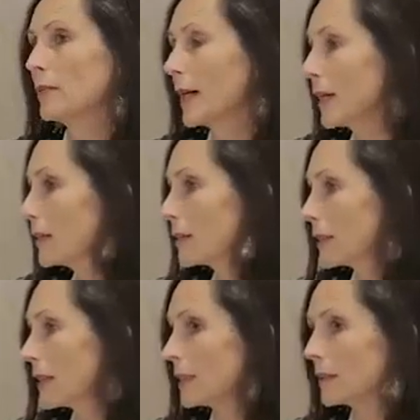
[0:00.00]
Violence
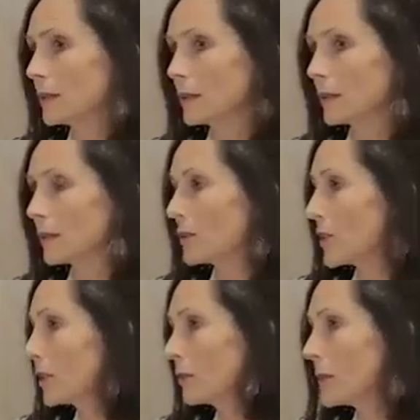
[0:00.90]
against,
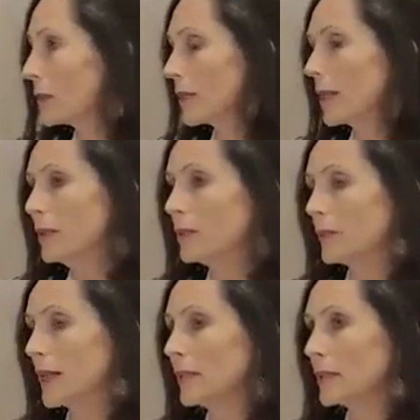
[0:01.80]
gender-based violence,
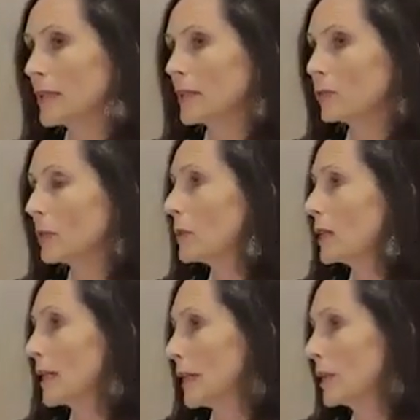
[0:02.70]
violence against
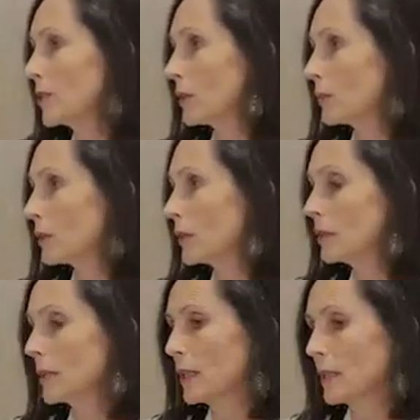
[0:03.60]
women and children,
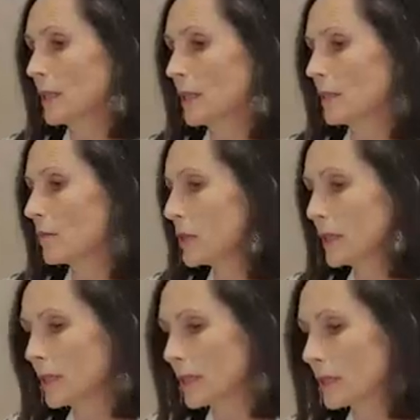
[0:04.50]

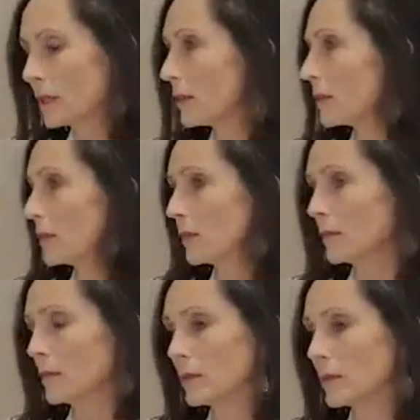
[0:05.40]
being it
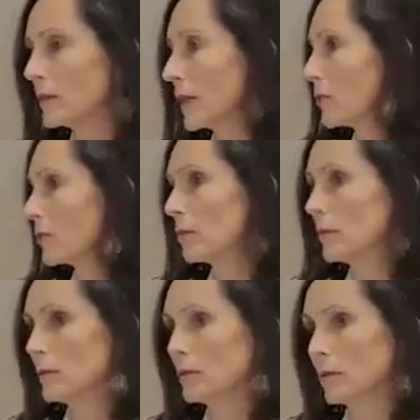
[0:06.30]

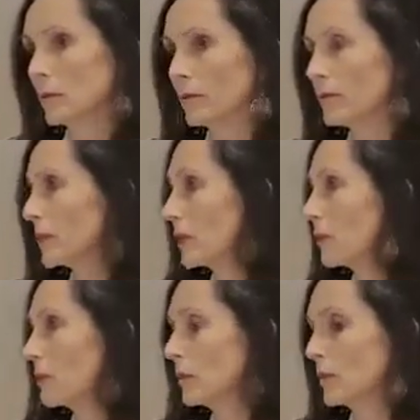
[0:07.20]
sexual or
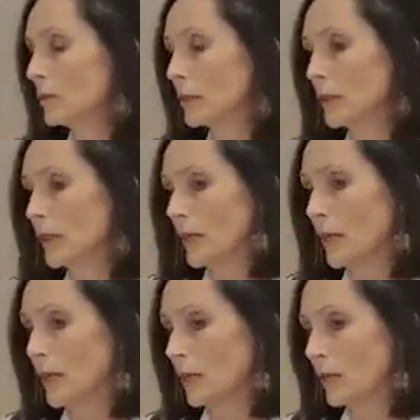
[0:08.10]
physical
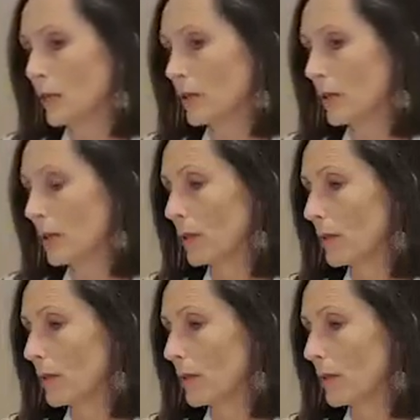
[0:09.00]
or